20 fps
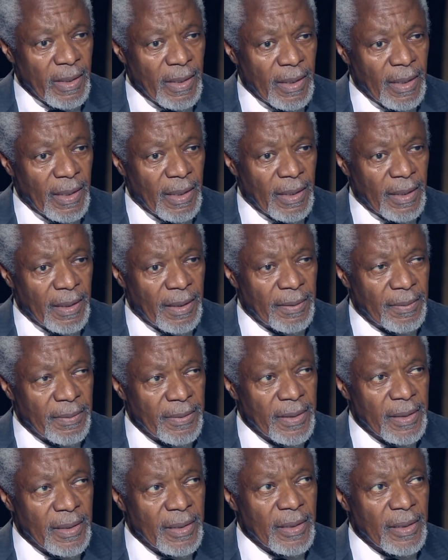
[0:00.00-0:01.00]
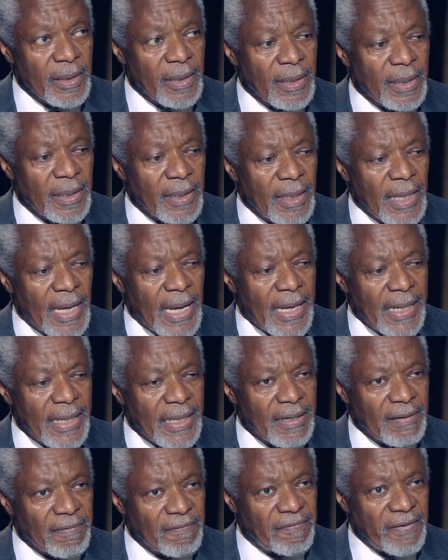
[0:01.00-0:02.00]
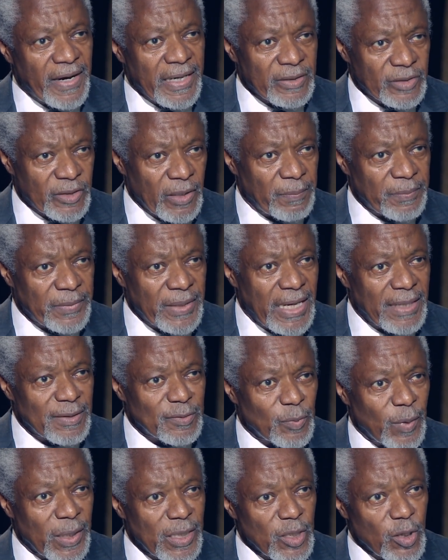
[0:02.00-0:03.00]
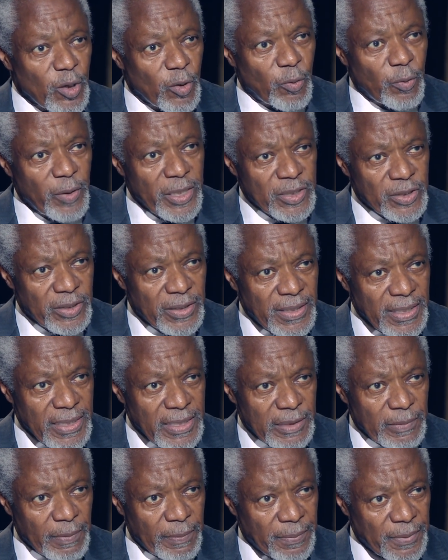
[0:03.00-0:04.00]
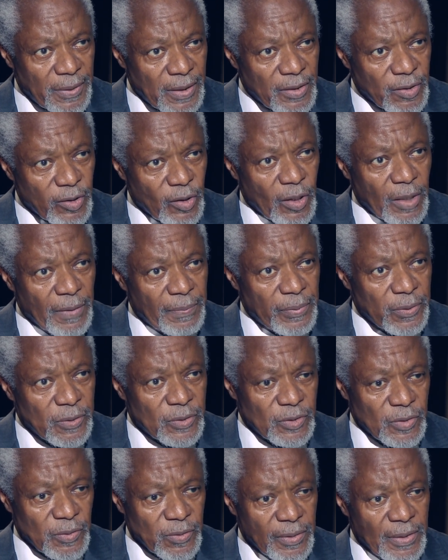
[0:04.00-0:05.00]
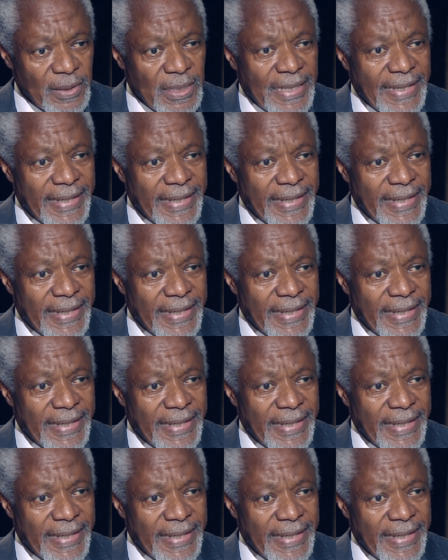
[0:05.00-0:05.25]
And in fact, sometimes when you reach these people and you're able to